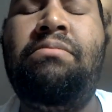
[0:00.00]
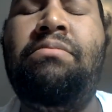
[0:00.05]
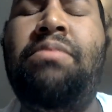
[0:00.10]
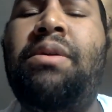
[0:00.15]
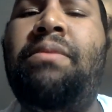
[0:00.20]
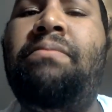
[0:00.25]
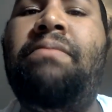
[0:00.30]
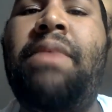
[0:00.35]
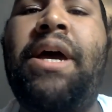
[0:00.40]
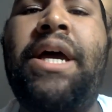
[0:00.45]

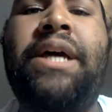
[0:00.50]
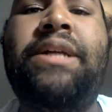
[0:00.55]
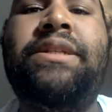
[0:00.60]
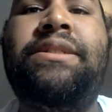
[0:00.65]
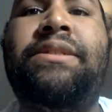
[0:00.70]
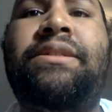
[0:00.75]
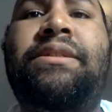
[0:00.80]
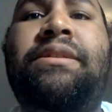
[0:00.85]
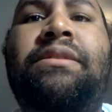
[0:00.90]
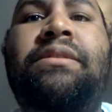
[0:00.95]
But
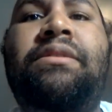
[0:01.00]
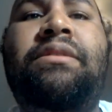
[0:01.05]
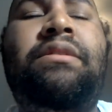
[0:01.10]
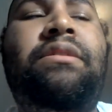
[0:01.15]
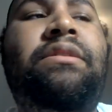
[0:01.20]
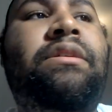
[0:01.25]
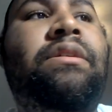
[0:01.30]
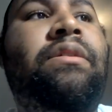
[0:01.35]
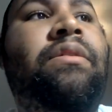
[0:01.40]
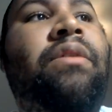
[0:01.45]
imagine,
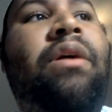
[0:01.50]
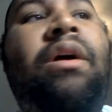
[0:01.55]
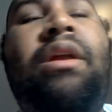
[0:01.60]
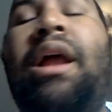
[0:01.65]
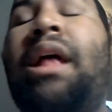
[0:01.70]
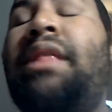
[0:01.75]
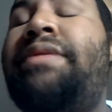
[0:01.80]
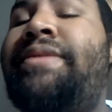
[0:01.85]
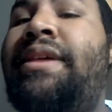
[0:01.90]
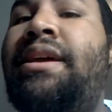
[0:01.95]

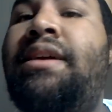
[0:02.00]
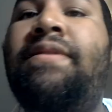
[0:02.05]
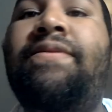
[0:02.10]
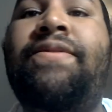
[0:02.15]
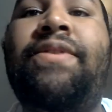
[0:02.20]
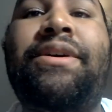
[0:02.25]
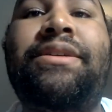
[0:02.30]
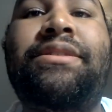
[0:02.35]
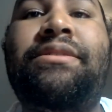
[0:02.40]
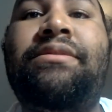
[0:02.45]
and I think
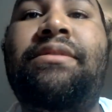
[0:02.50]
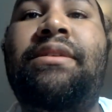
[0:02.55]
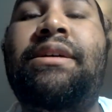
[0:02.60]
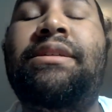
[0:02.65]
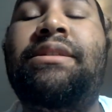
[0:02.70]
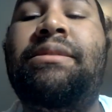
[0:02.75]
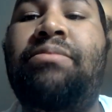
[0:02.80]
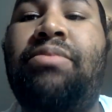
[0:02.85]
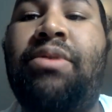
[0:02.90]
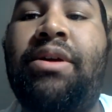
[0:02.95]
of us
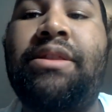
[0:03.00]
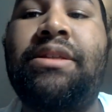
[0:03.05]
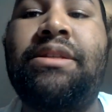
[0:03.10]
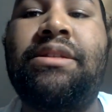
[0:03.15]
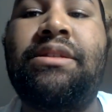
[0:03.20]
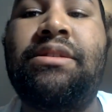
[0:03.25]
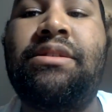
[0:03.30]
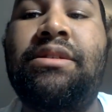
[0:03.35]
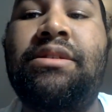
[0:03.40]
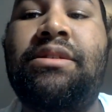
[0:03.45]
as
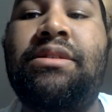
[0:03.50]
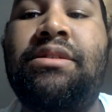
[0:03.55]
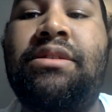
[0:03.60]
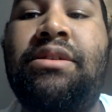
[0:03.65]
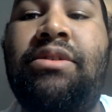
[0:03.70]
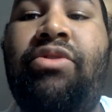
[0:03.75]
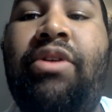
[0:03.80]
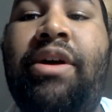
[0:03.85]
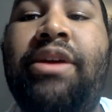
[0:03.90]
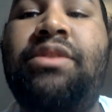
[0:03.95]
brothers and sisters
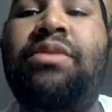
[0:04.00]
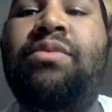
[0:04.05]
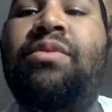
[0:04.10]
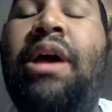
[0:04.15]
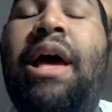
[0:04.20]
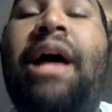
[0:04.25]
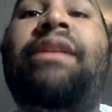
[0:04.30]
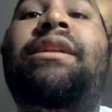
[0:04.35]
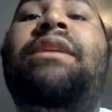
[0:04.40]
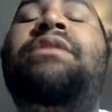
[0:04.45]
in Christ.
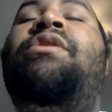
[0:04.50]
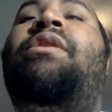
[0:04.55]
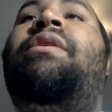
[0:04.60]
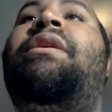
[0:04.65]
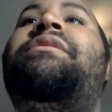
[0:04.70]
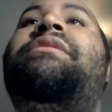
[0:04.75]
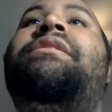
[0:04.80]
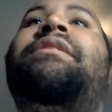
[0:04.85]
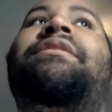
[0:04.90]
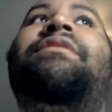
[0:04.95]
I
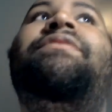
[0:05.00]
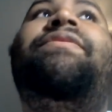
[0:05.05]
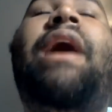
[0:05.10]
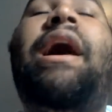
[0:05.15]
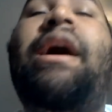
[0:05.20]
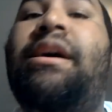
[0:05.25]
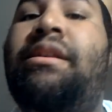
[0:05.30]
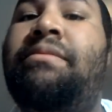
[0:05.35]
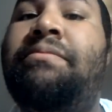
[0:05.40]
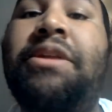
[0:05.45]
think of
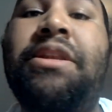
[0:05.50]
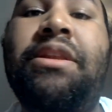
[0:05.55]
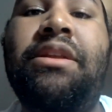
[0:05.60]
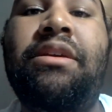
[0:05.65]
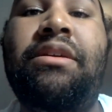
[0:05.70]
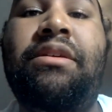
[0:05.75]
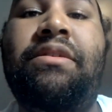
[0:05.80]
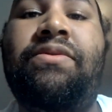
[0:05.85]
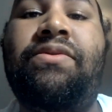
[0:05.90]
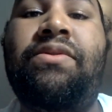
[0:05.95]
Adam and
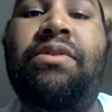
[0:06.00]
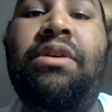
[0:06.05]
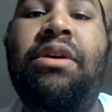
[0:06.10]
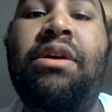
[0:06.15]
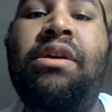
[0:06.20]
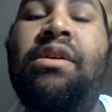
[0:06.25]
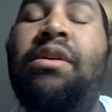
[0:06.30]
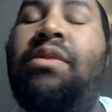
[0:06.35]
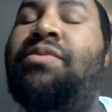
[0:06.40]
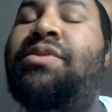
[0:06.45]
Eve
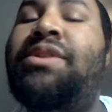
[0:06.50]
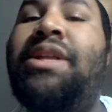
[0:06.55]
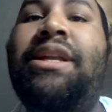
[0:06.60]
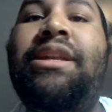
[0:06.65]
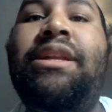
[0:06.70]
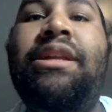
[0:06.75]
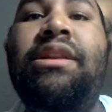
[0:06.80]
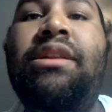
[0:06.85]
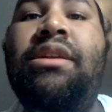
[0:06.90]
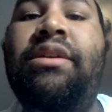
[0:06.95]
when they
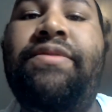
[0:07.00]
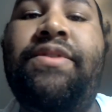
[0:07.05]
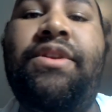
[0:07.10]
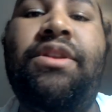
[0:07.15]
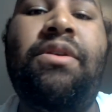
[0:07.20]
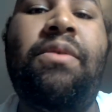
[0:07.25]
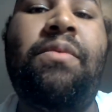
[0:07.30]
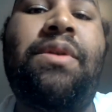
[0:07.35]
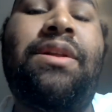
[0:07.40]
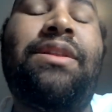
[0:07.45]
didn't even
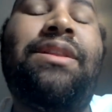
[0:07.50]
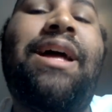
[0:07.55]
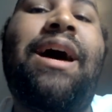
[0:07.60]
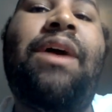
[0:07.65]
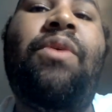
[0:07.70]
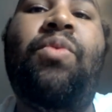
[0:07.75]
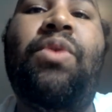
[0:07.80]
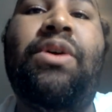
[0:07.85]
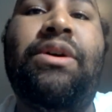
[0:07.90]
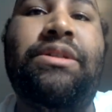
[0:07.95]
know what a
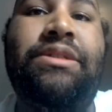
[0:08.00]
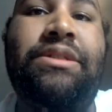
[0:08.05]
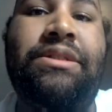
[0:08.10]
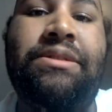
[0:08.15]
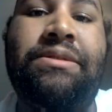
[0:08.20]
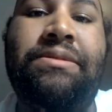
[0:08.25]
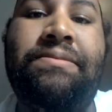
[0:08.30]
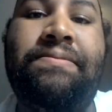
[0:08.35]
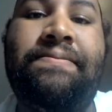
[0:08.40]
lie was.